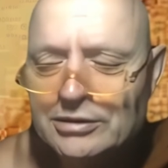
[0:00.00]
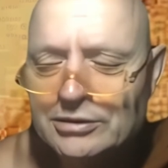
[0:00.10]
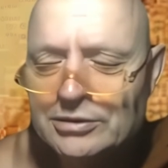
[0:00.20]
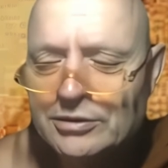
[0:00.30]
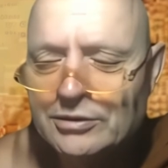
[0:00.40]

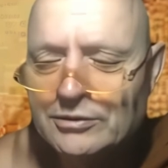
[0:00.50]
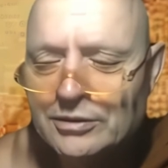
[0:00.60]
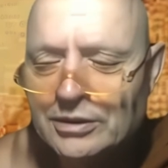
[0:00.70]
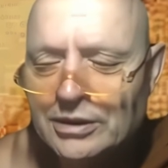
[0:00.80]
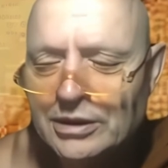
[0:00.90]
So
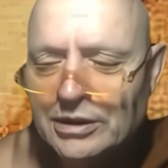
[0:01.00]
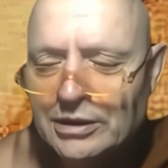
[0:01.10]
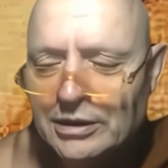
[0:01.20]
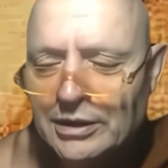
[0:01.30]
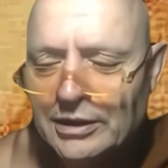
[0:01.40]

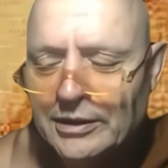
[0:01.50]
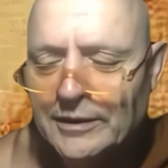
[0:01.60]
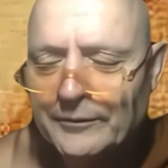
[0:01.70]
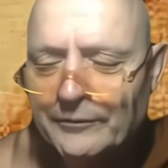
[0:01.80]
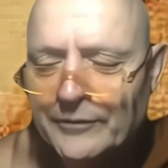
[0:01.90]

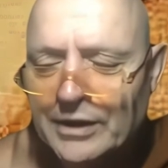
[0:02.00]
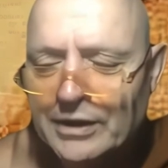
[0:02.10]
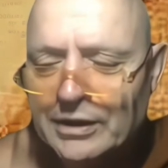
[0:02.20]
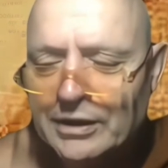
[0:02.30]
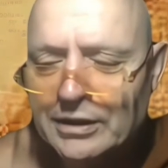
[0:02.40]
um,
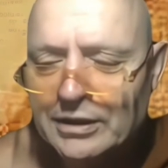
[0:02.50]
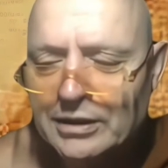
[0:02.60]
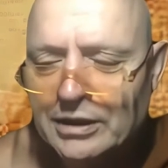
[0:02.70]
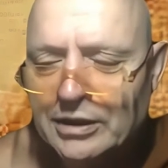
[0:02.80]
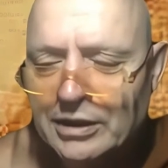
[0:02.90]

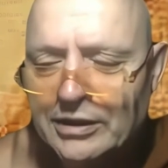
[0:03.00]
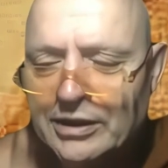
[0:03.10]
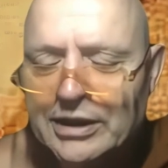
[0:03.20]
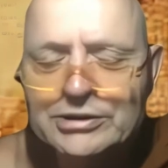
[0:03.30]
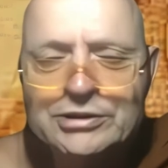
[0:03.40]
I, I,
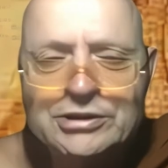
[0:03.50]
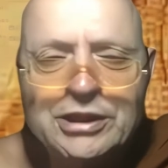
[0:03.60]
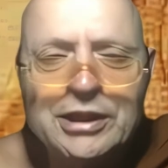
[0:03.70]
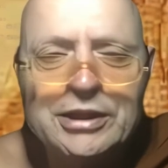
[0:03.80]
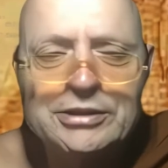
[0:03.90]
think Ajahn
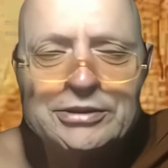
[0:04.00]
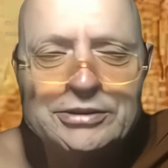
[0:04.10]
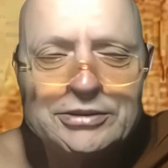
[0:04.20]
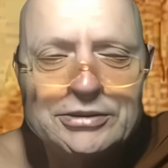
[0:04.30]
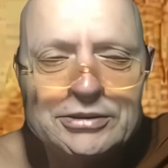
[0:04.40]

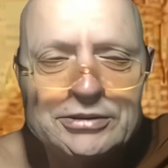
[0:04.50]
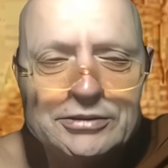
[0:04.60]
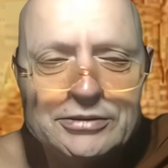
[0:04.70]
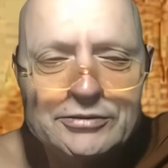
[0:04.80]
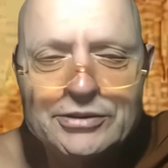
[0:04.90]
Chah's
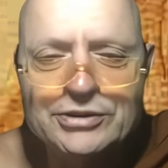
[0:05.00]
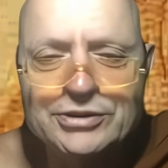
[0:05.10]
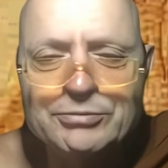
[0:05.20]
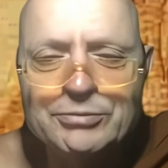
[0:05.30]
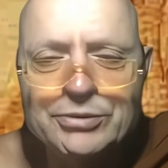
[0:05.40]
very
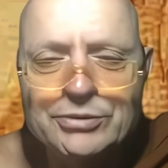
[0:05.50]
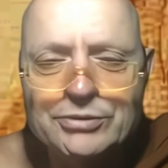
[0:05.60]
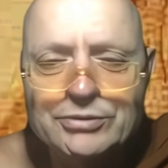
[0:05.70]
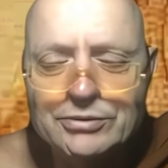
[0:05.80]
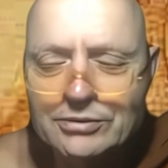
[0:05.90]

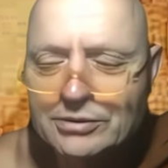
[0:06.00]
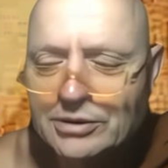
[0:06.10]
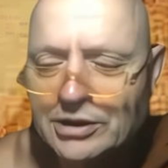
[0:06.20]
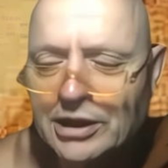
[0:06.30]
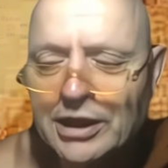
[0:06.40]
simple
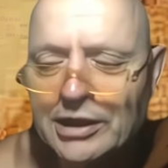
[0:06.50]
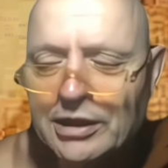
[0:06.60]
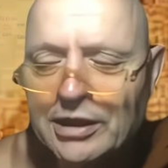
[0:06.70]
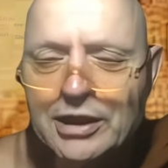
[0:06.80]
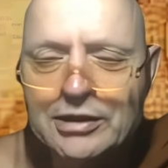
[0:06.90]

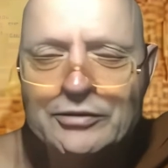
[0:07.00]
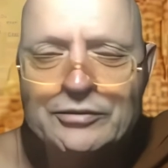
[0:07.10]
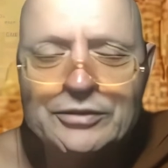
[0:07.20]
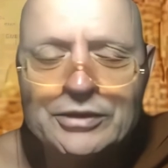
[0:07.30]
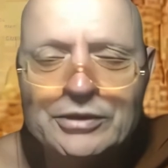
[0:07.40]
guideline,
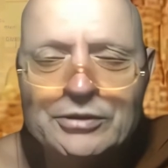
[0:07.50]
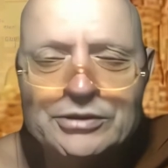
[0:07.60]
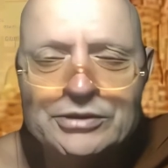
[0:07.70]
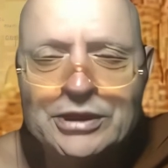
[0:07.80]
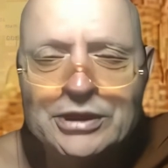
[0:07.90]
you know,
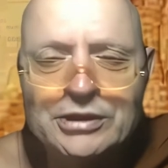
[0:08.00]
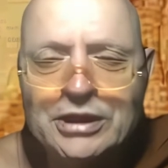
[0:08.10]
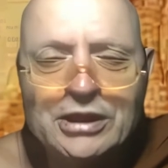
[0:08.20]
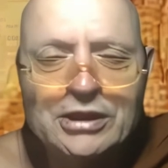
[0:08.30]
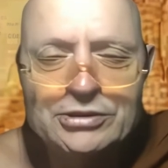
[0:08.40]
is that
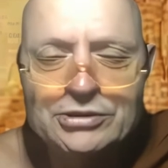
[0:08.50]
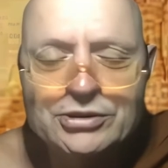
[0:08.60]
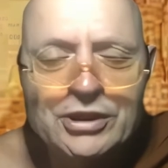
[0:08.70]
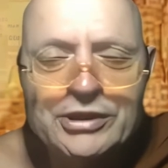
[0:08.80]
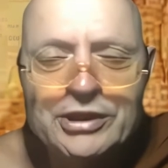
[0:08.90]
just
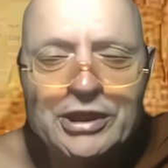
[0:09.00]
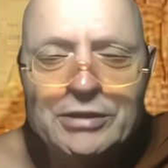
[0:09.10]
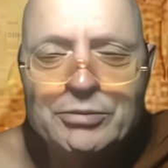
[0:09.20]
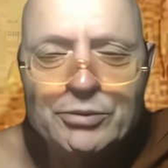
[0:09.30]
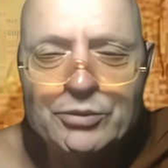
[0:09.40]
try to
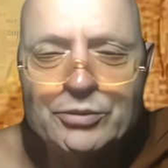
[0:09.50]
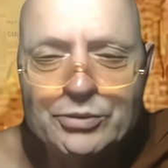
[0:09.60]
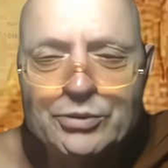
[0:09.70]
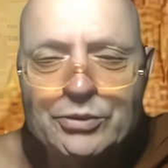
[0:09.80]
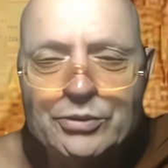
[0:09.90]
keep all the
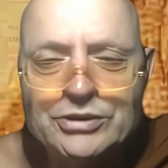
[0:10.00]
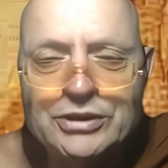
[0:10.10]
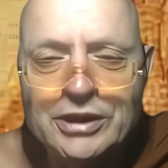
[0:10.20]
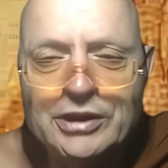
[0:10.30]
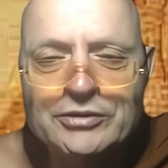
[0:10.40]
rules, and
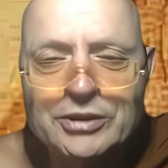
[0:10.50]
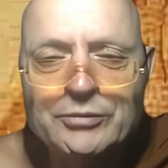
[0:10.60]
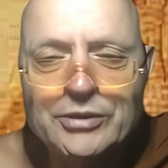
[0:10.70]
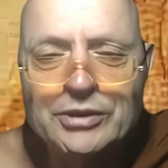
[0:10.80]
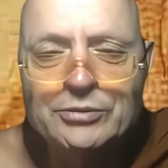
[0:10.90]
then if
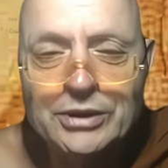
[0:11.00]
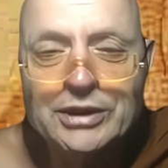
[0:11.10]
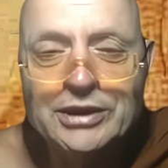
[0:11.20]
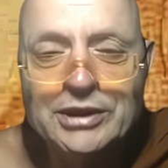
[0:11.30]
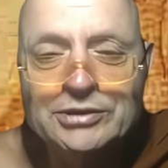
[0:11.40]
something
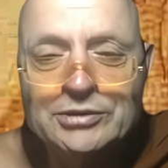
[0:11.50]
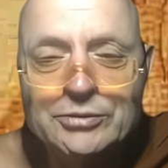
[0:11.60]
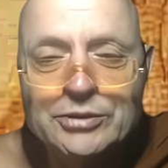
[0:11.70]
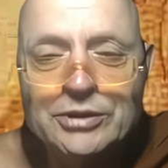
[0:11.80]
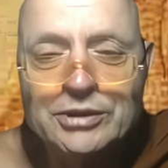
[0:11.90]
really doesn't
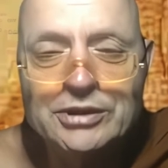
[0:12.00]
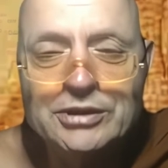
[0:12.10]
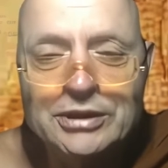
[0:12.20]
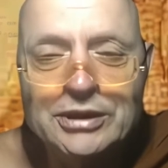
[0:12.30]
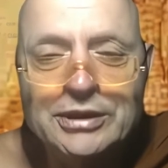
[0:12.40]
work,
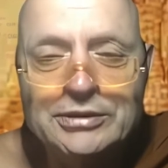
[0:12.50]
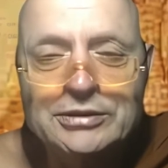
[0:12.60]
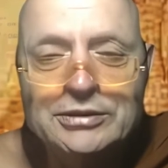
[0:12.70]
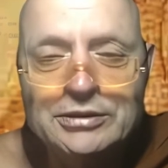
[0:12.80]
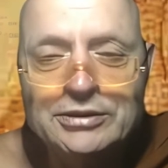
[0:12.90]

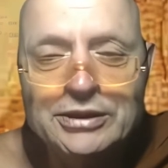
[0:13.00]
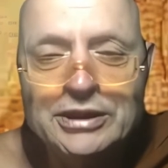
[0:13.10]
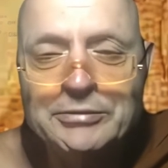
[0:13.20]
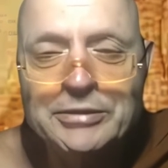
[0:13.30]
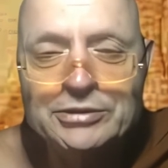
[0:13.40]
then think
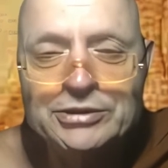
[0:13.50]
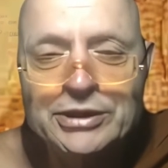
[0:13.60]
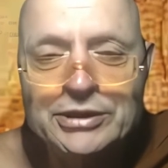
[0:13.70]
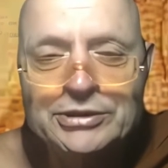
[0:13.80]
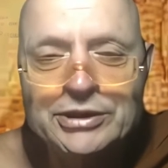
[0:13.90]
about
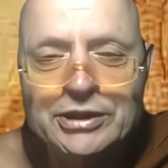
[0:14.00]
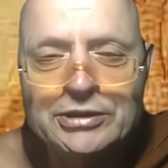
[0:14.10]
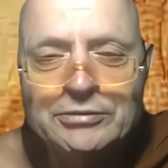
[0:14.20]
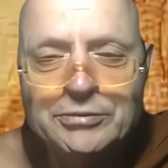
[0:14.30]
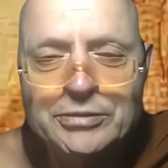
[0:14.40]
changing
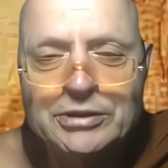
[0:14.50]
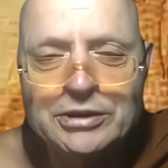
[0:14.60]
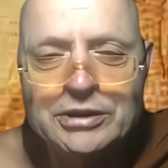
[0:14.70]
it, but